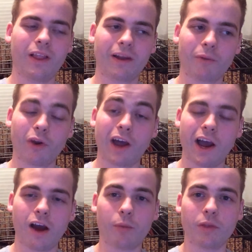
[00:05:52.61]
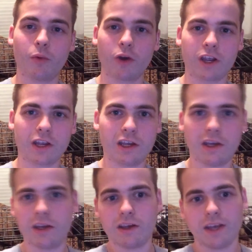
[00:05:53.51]
Like I'm going to IHOP in the morning
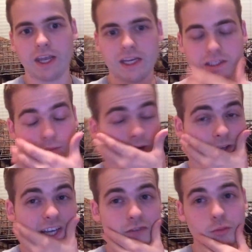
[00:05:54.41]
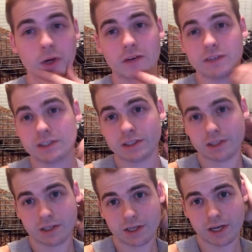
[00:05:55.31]
and eat some pancakes for breakfast,
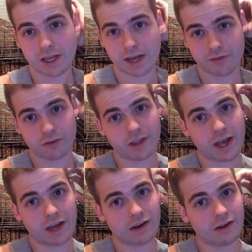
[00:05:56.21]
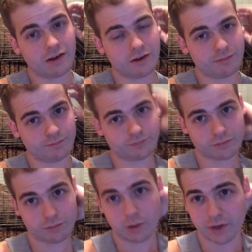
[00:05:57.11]
and after that, um,
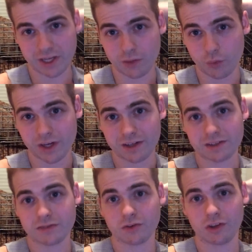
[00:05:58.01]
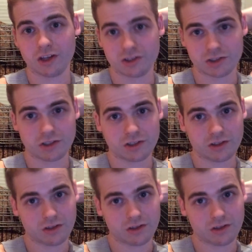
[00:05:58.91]
I'm probably gonna get wings for lunch,